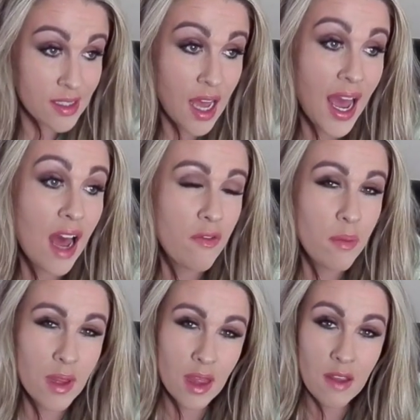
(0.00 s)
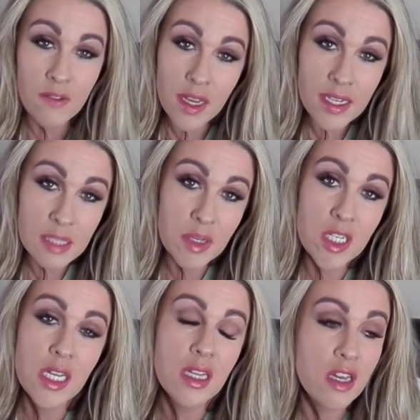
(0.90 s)
I haven't been lifting as much
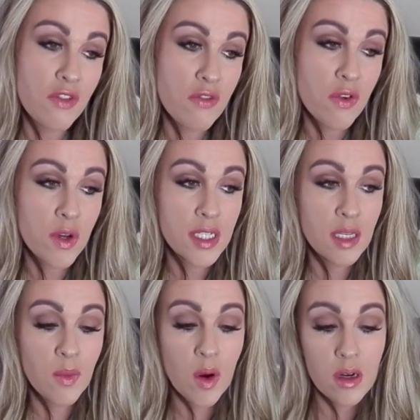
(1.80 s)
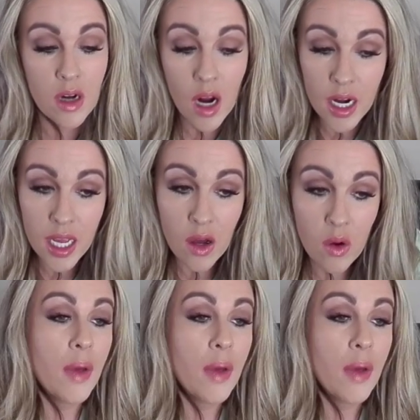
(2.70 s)
lately. I've been focusing more on cardio.